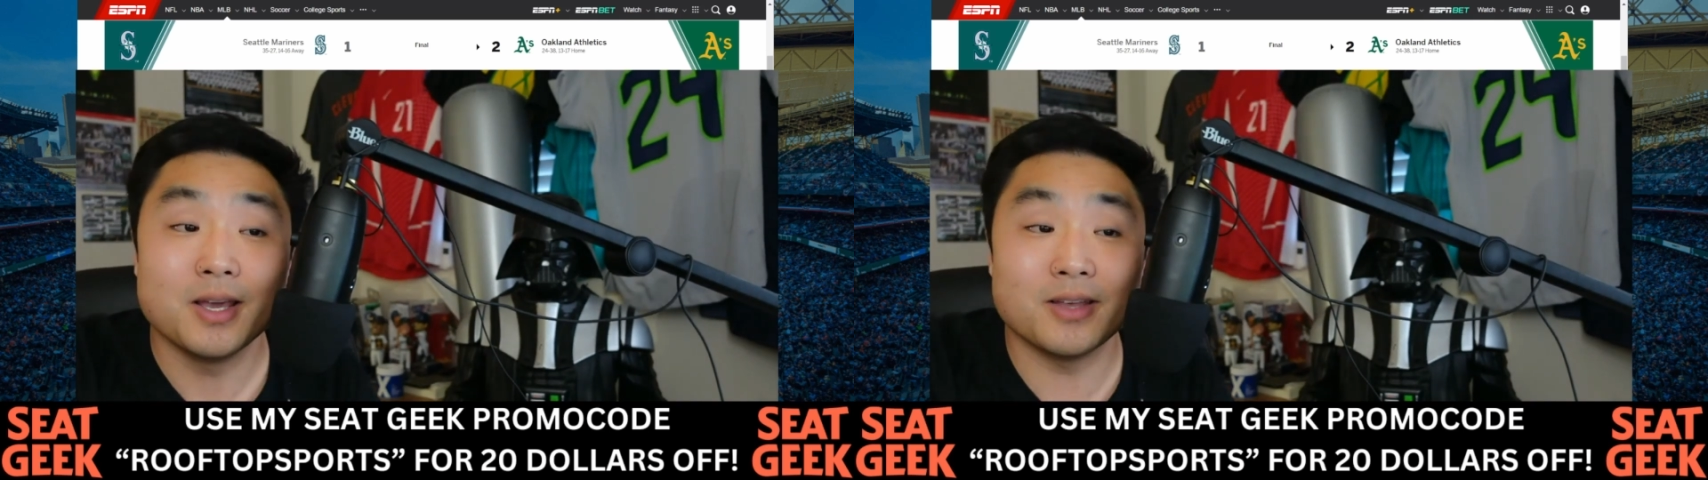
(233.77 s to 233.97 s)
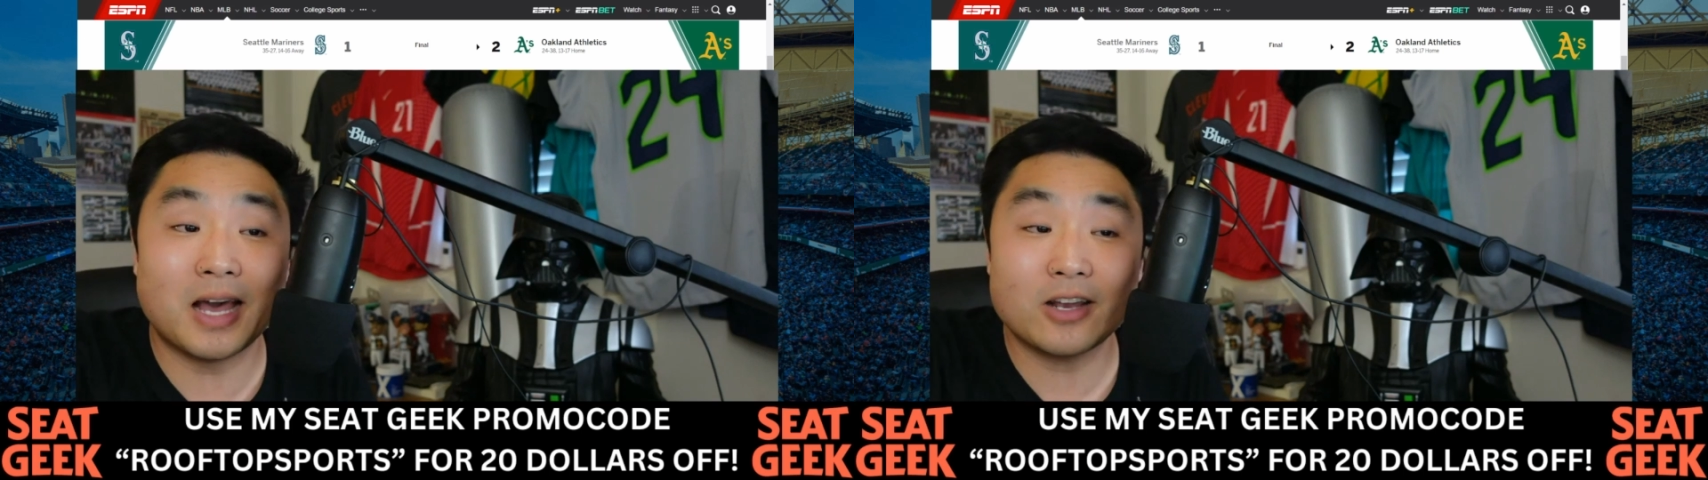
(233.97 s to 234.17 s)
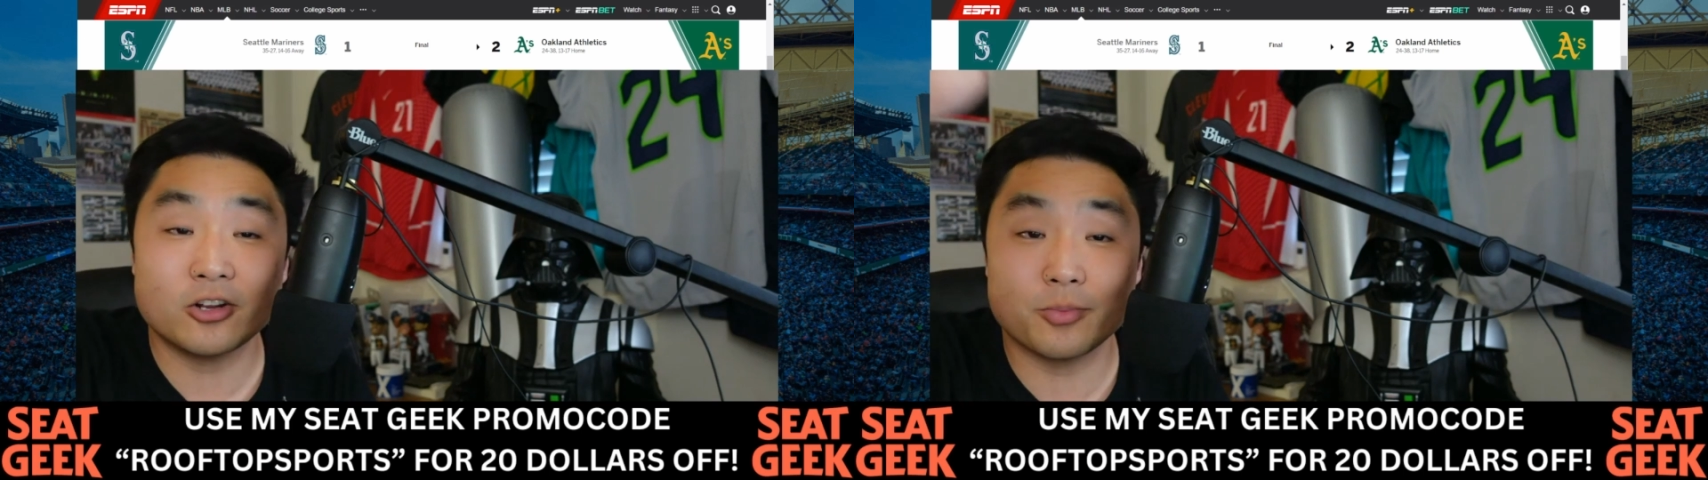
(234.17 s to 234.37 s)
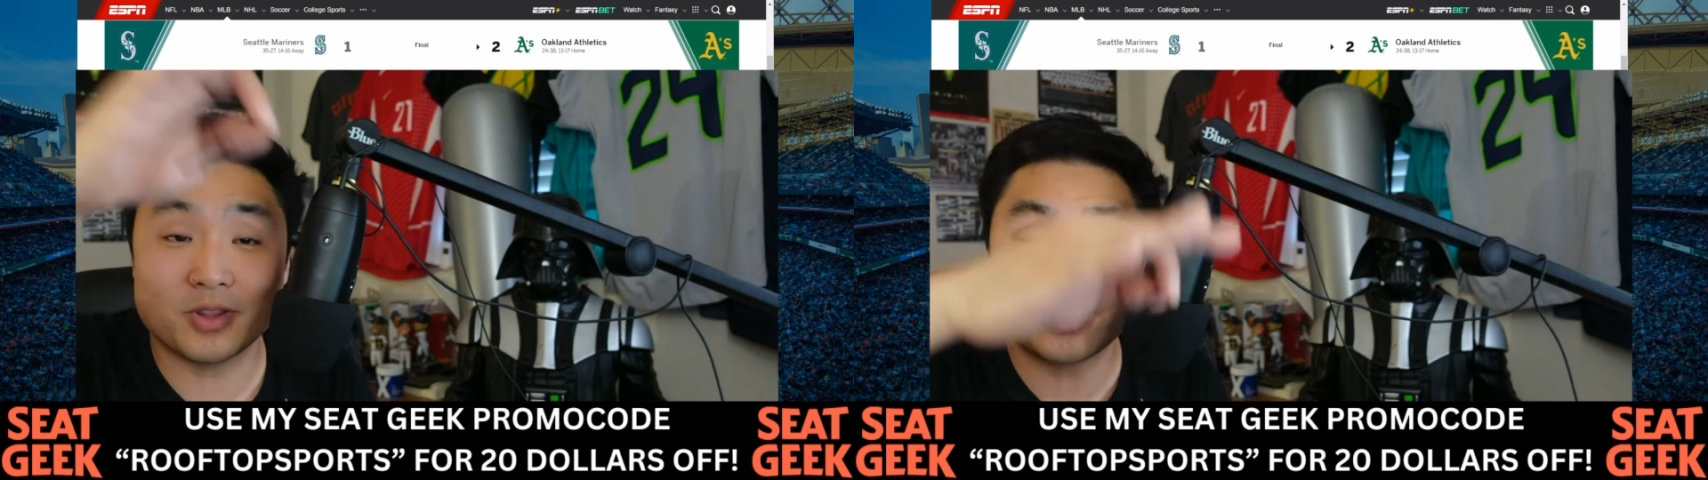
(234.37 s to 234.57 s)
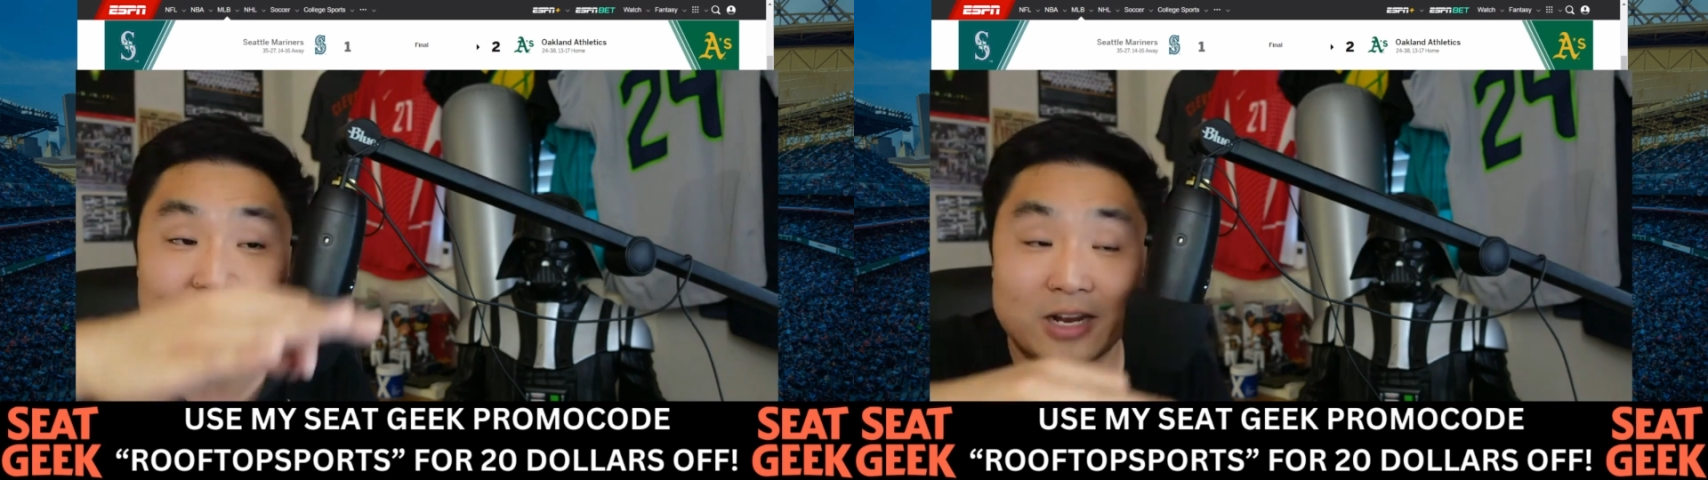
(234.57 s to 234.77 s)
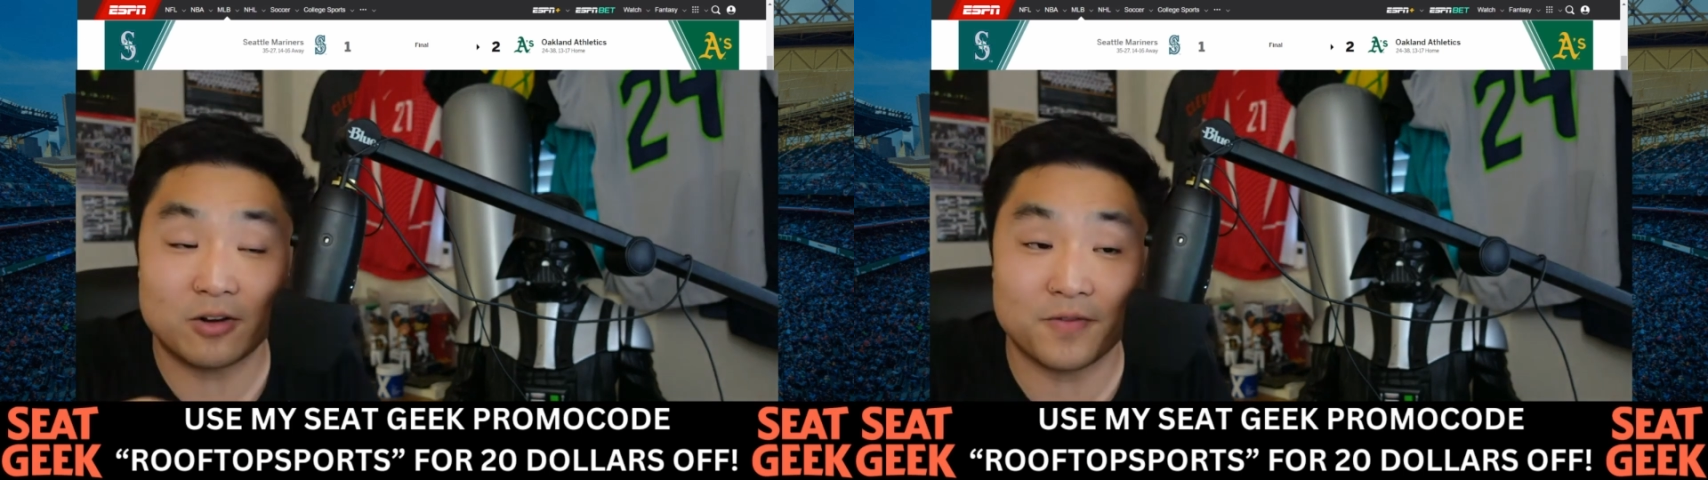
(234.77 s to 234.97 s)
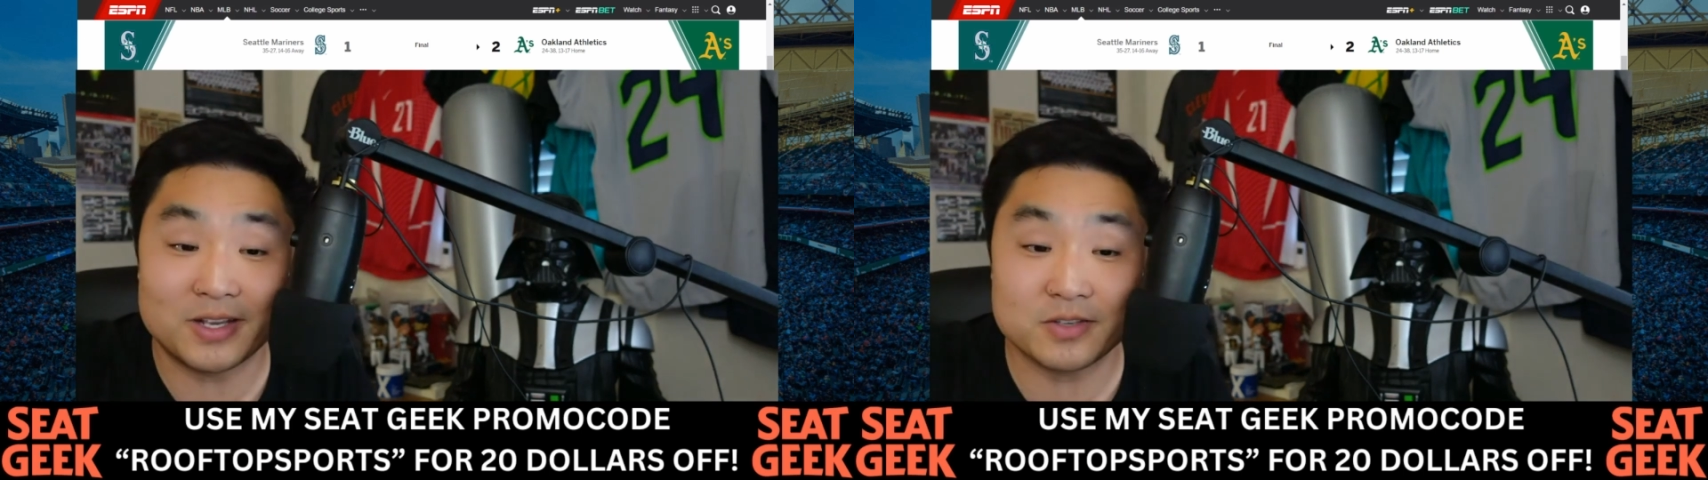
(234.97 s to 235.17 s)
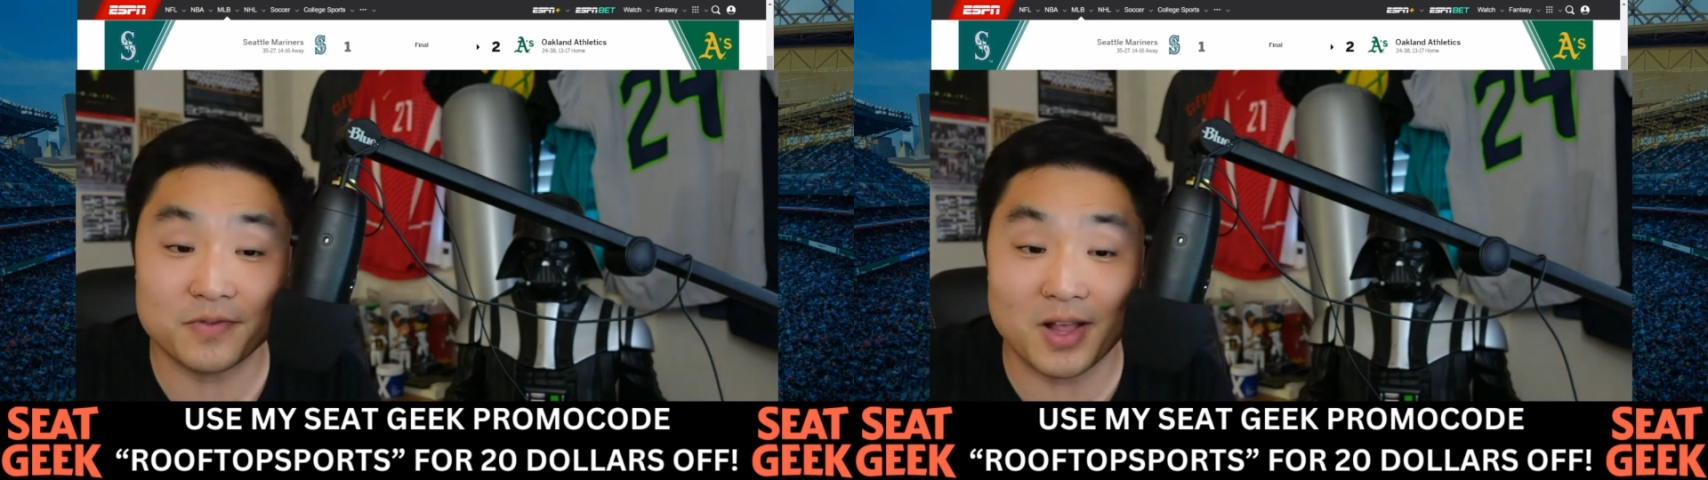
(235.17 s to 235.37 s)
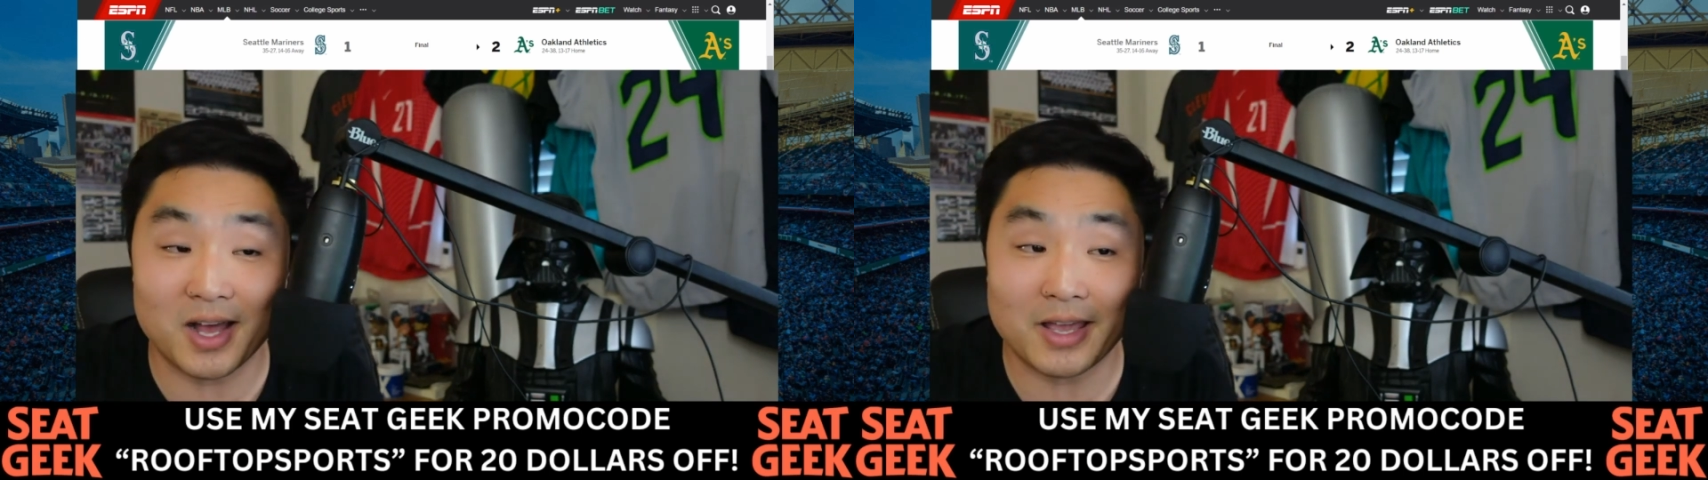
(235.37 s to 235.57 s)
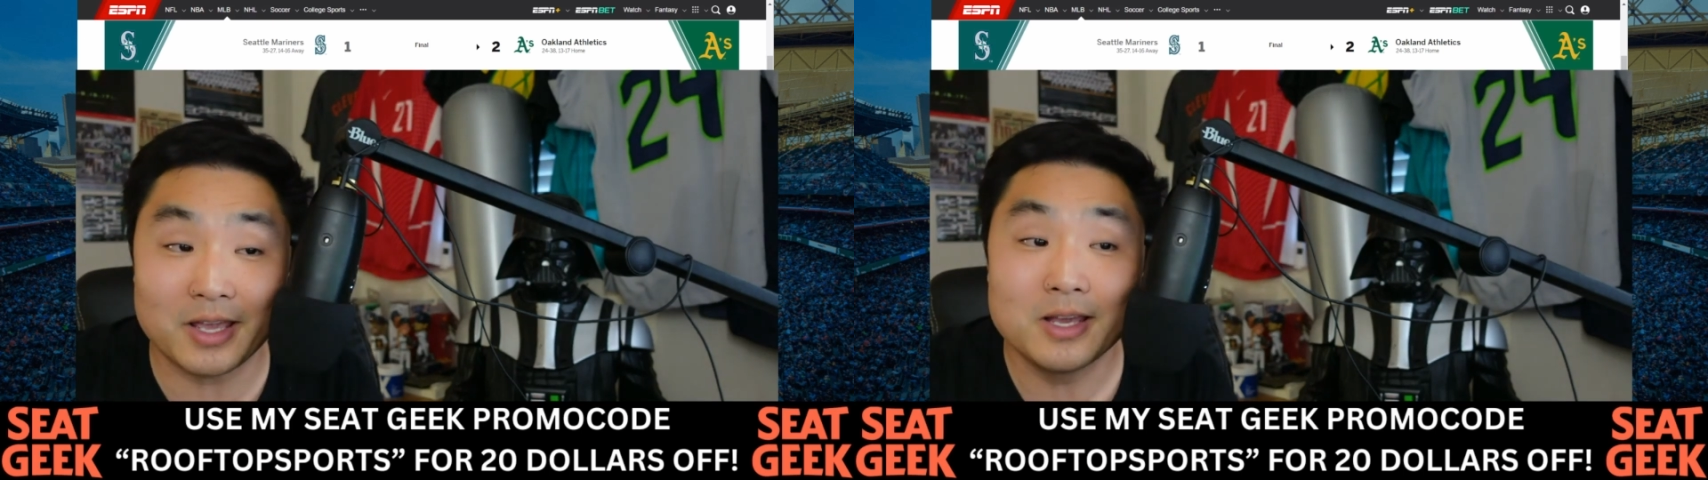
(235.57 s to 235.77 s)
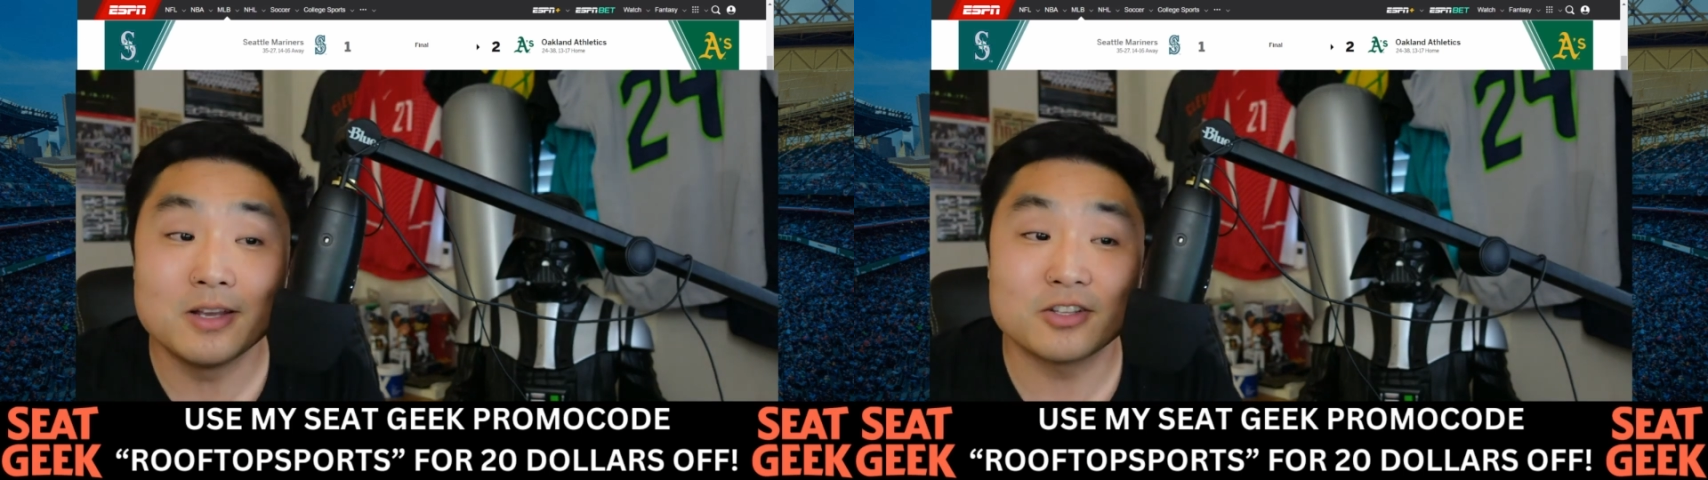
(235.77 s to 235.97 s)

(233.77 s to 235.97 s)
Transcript: and that could have been the sacrifice fly